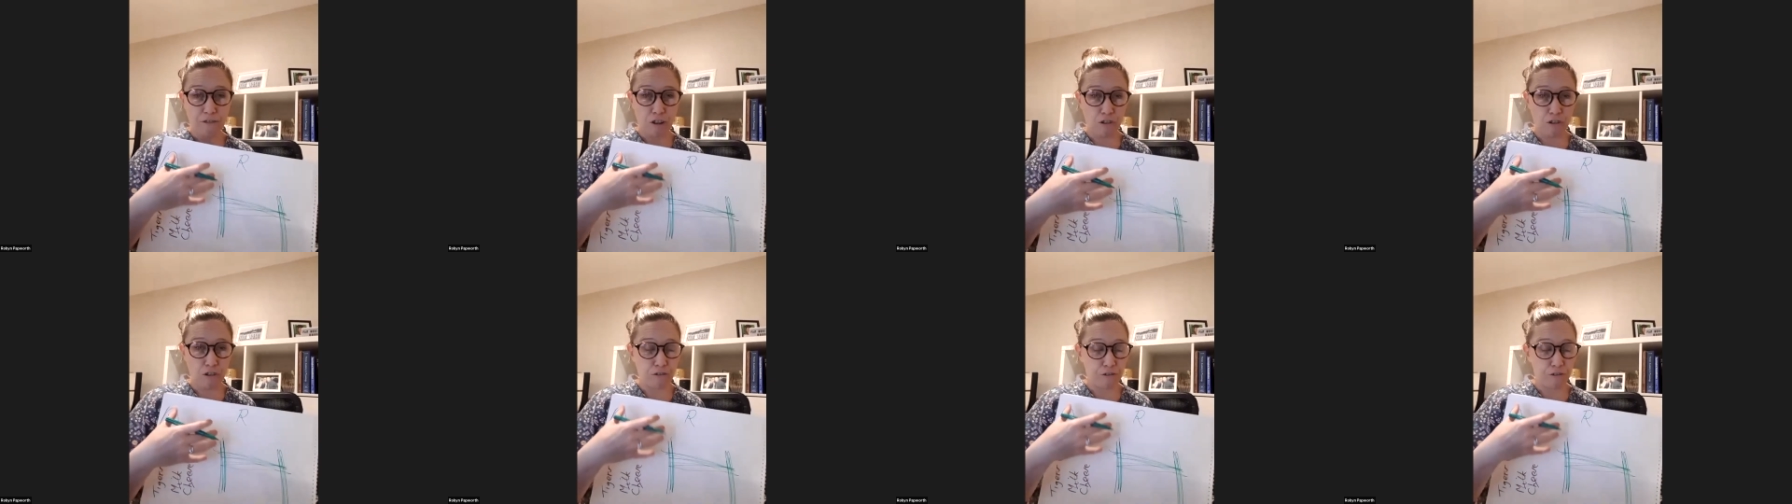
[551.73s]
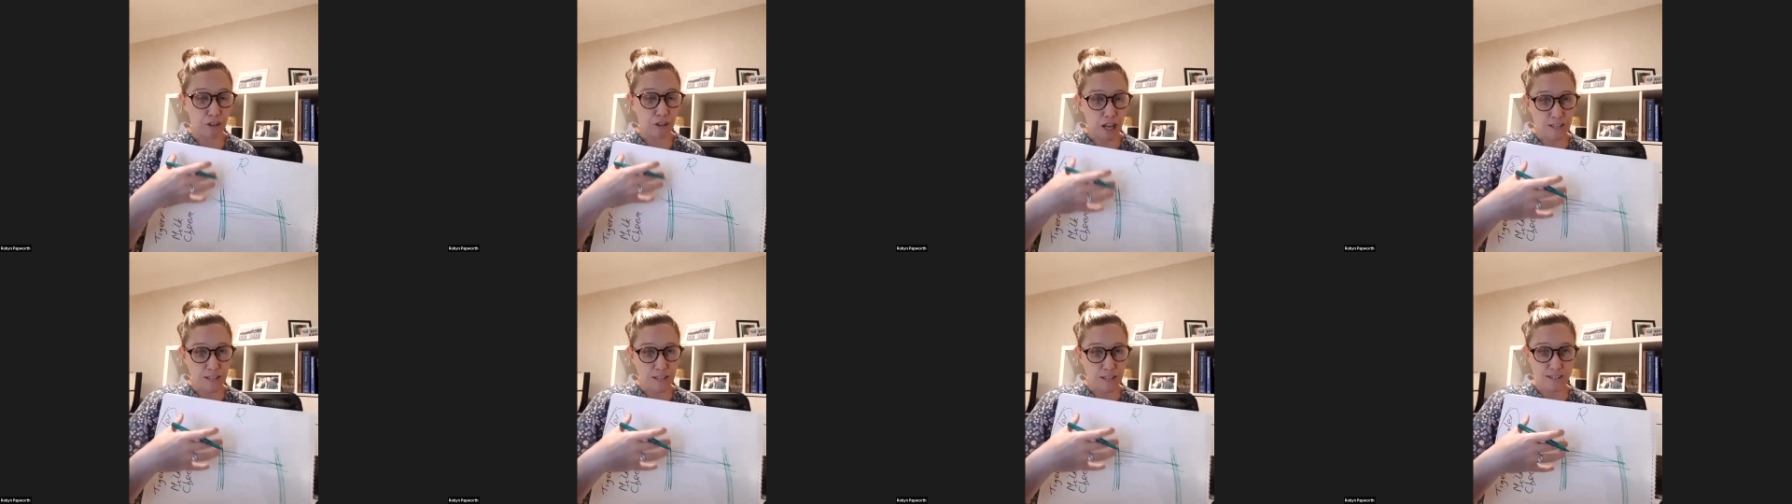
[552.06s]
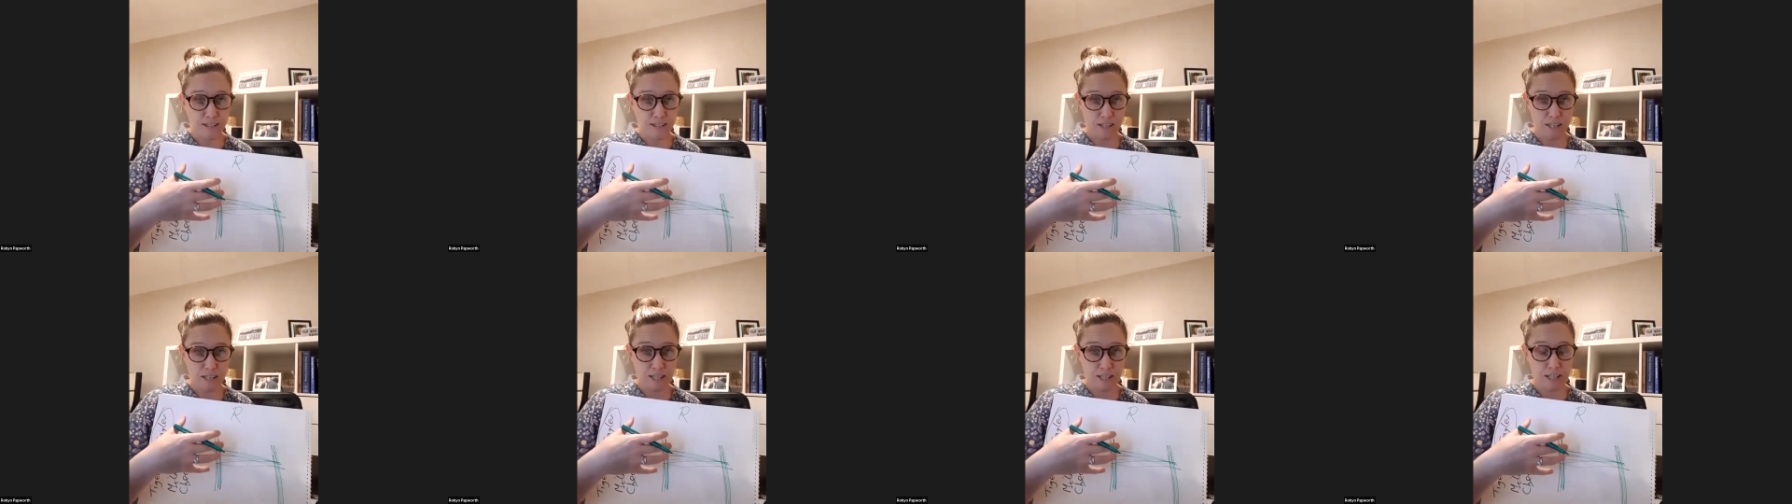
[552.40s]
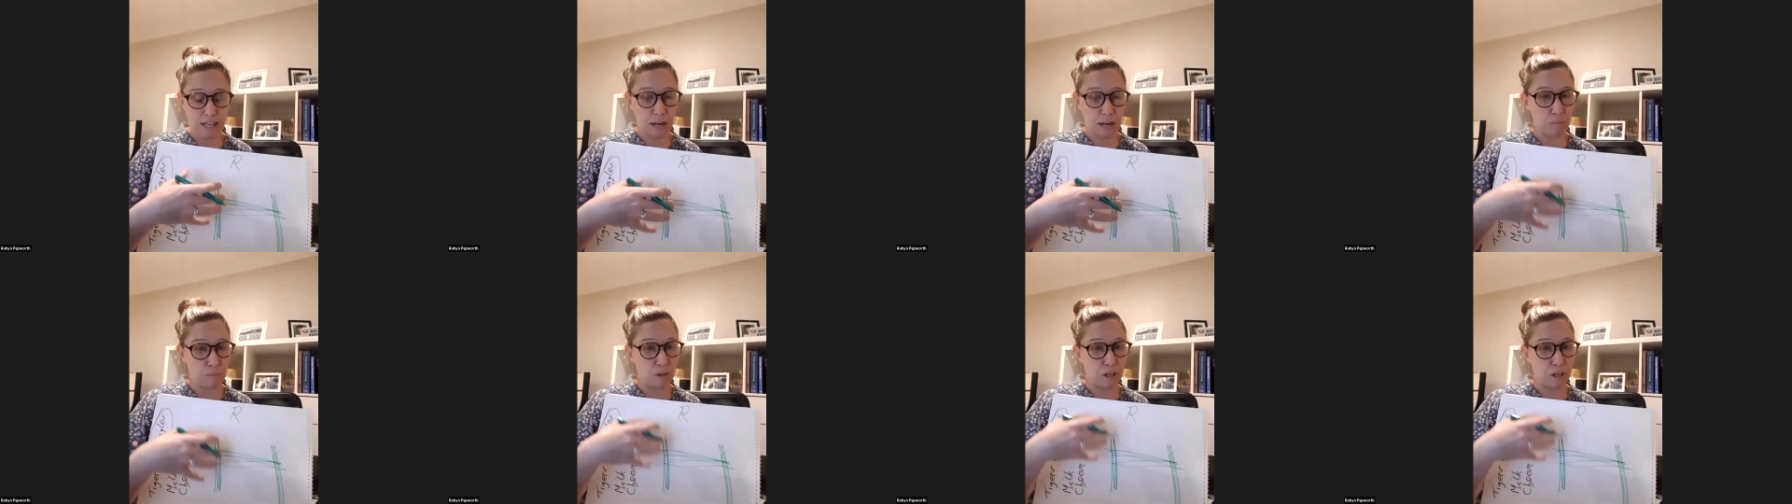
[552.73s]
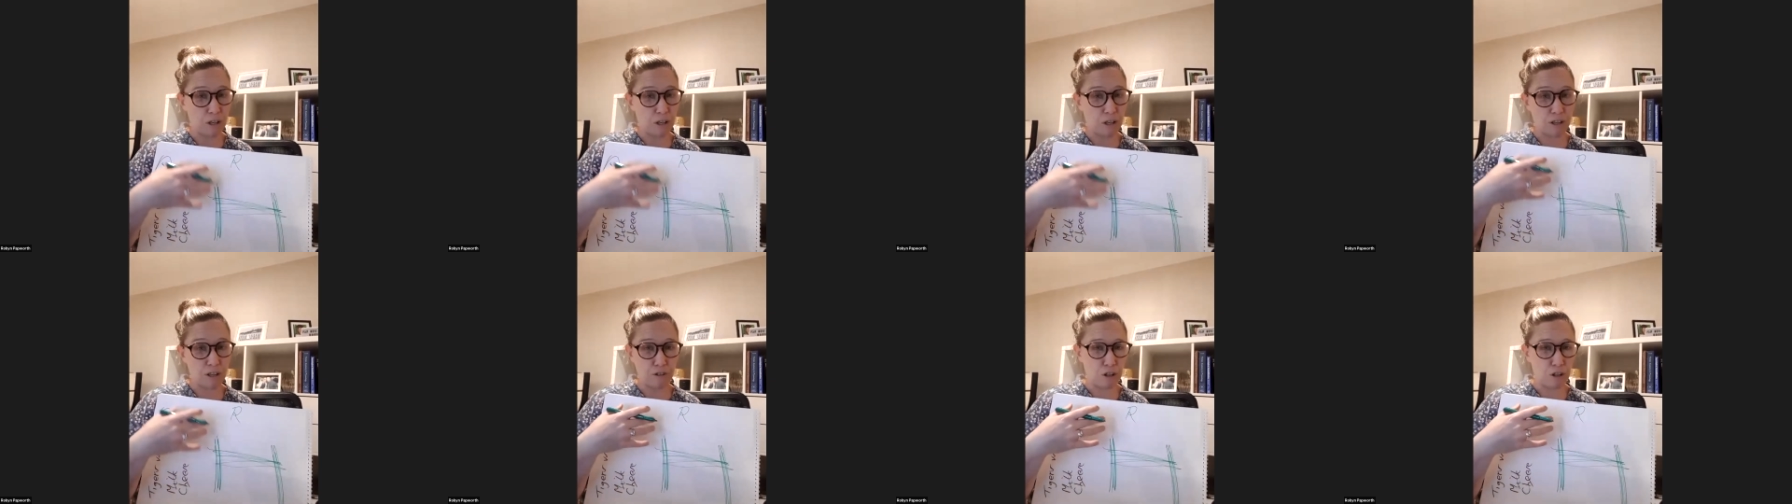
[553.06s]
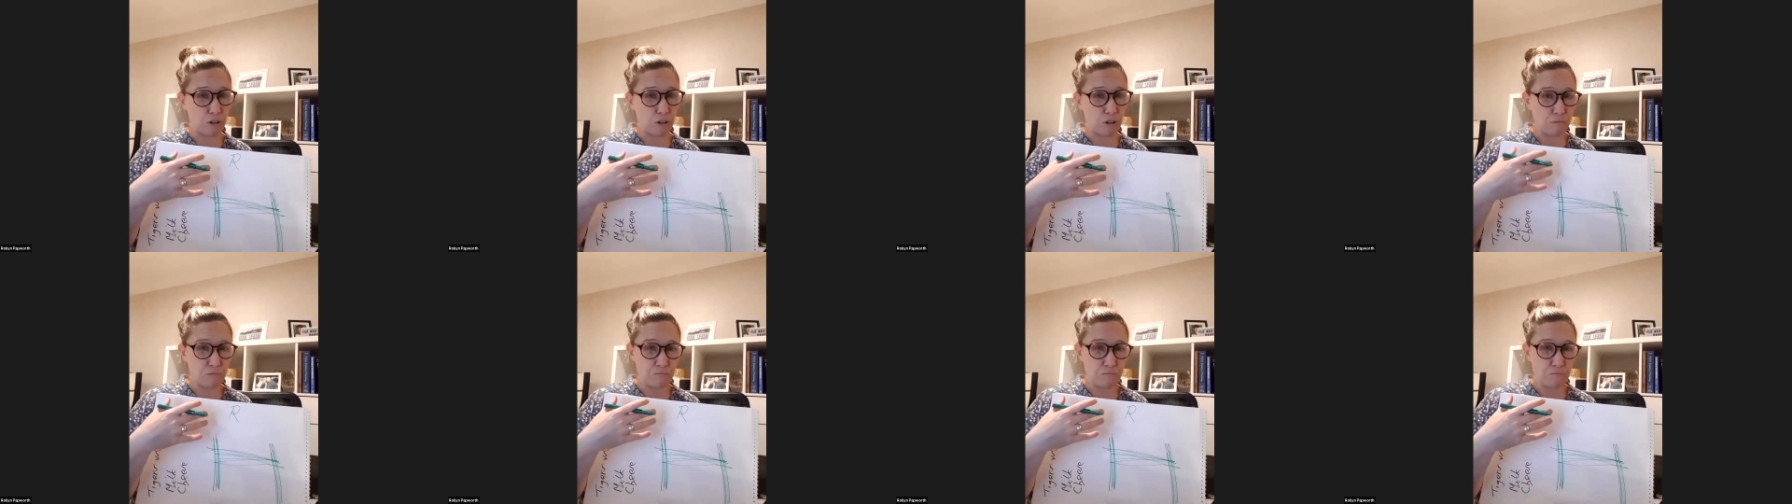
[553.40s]
feel flustered and we
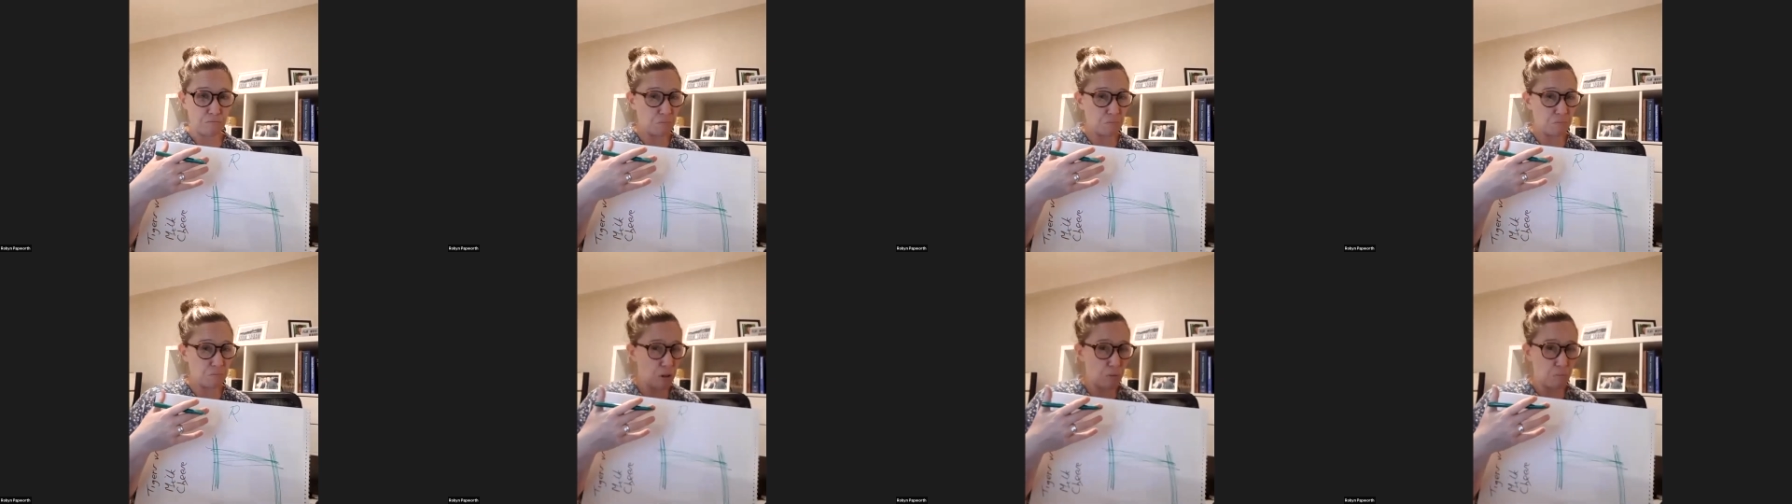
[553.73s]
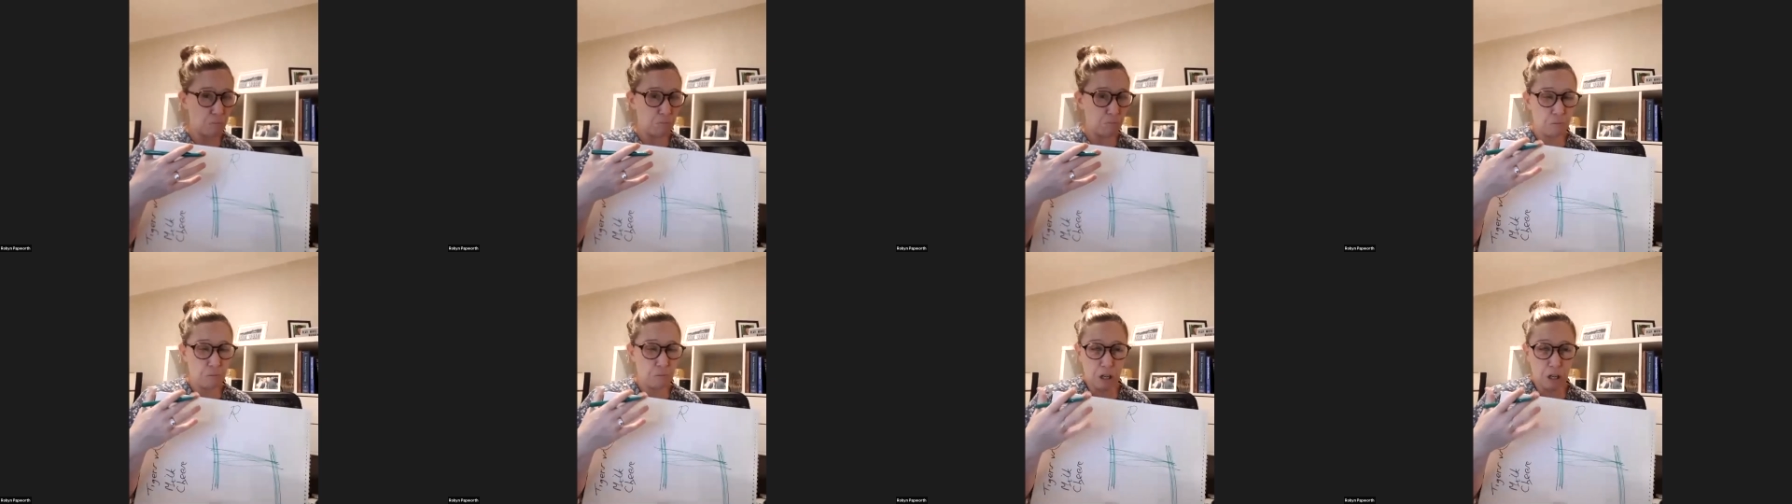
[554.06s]
feel that